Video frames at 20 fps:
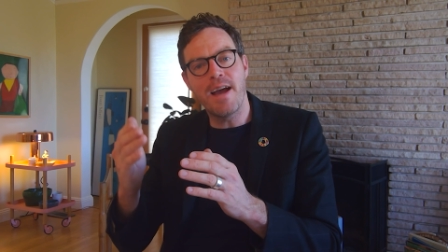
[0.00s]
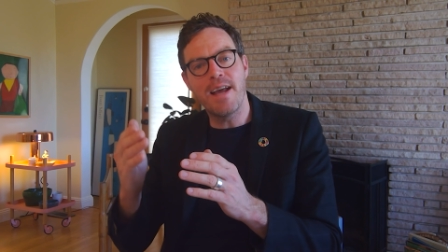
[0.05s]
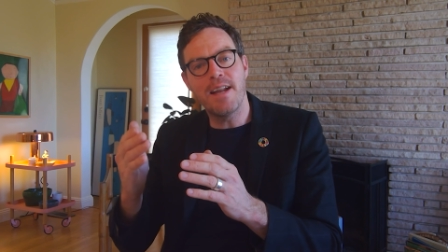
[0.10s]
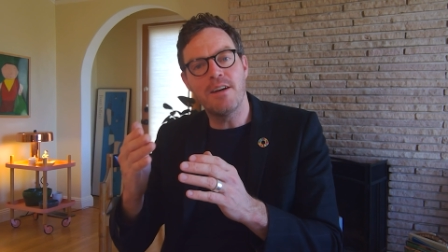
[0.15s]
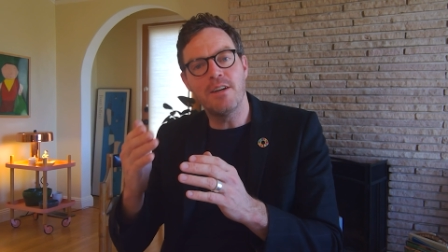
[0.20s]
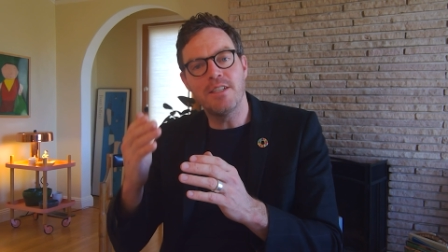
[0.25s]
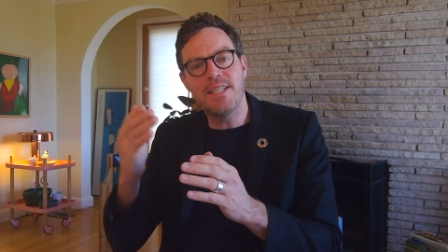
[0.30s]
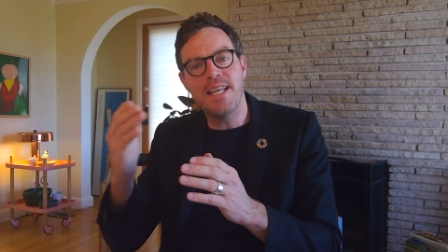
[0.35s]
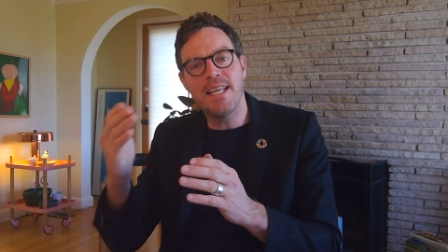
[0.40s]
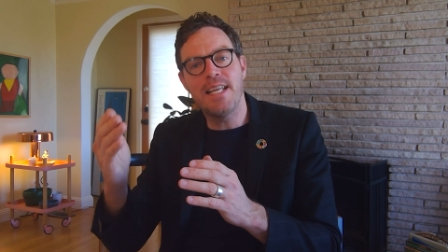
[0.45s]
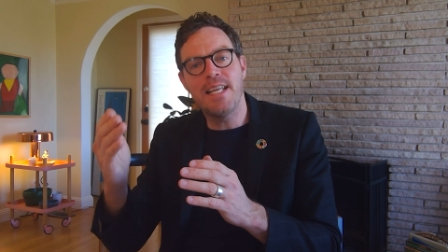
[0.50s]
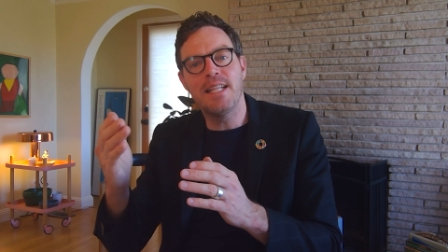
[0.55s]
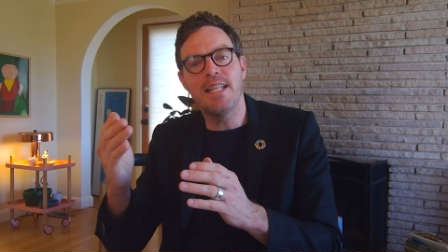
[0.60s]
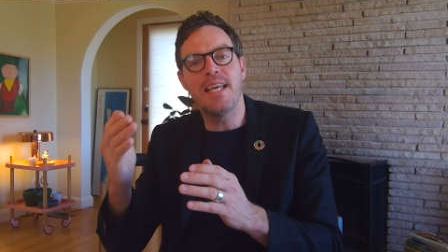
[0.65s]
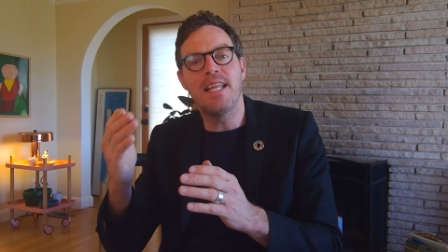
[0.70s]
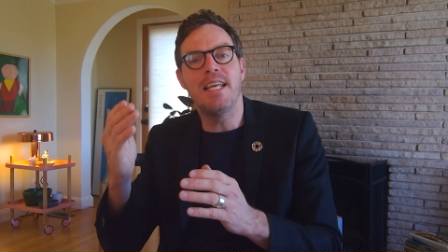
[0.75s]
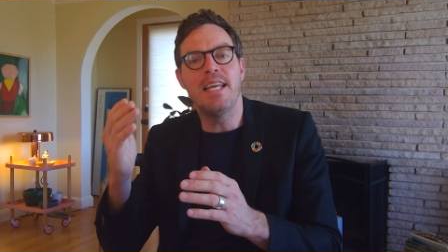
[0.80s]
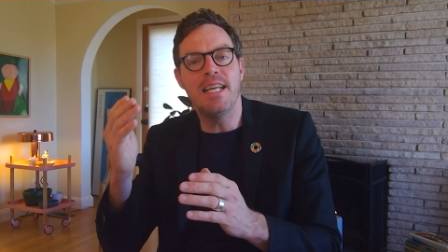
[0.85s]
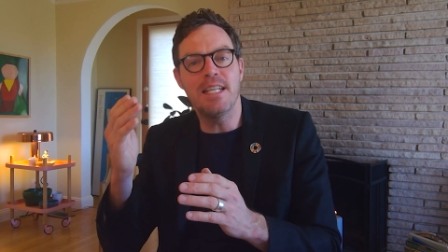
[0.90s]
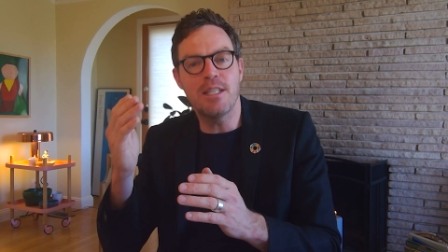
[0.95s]
and
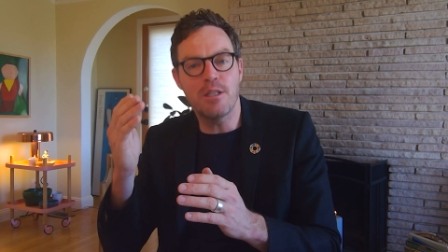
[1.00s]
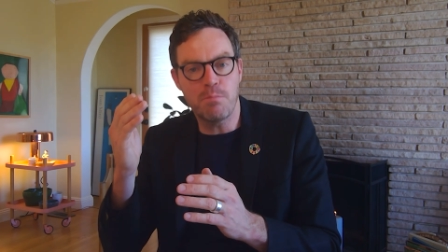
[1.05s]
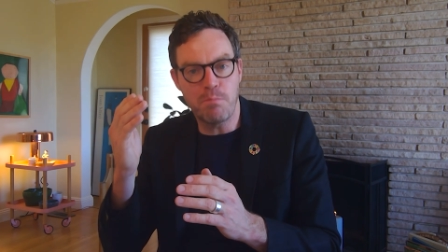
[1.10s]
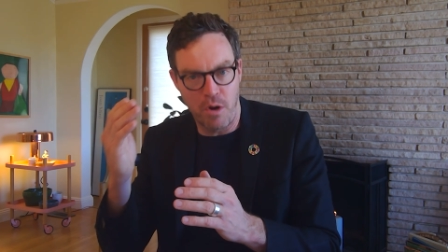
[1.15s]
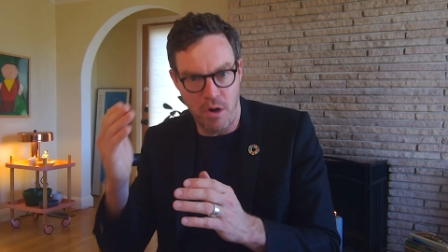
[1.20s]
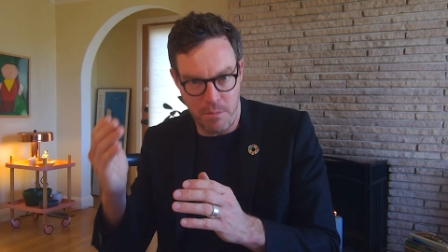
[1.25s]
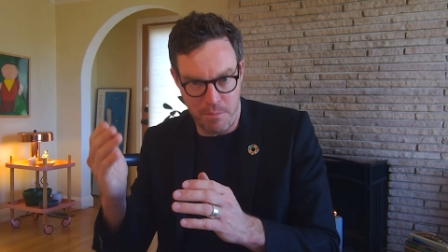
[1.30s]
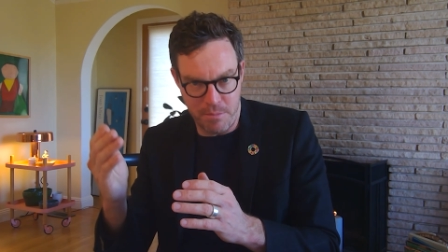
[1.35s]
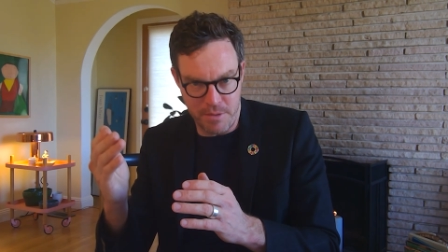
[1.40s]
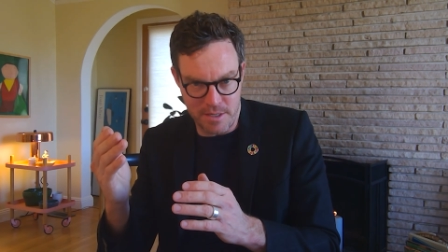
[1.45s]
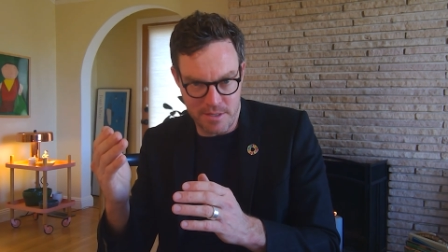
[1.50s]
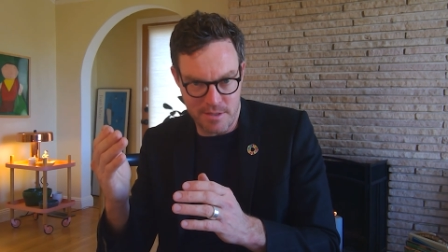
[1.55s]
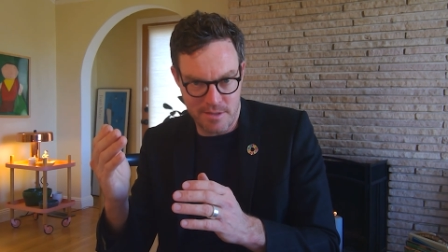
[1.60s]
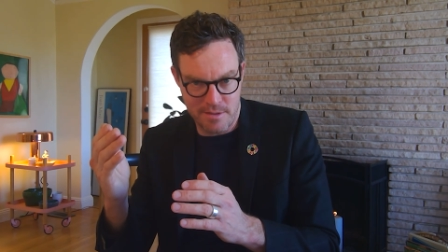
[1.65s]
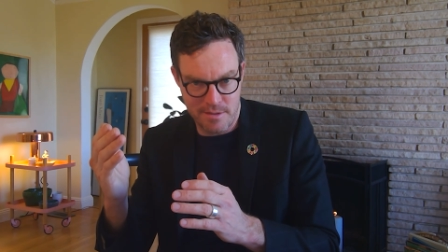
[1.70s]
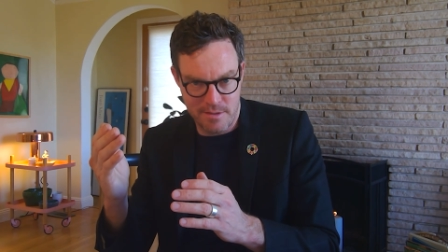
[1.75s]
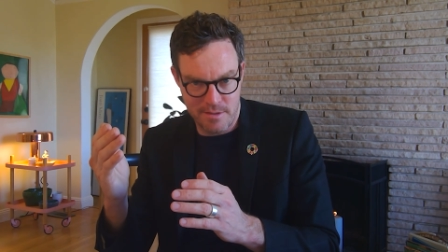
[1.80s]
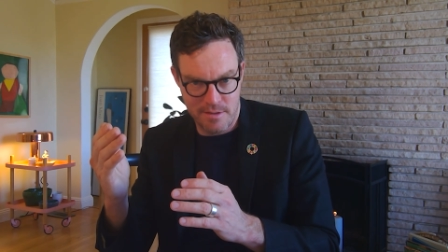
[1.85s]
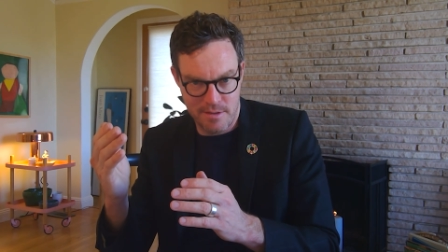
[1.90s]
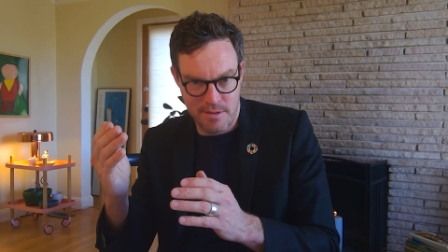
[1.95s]
articulate its purpose.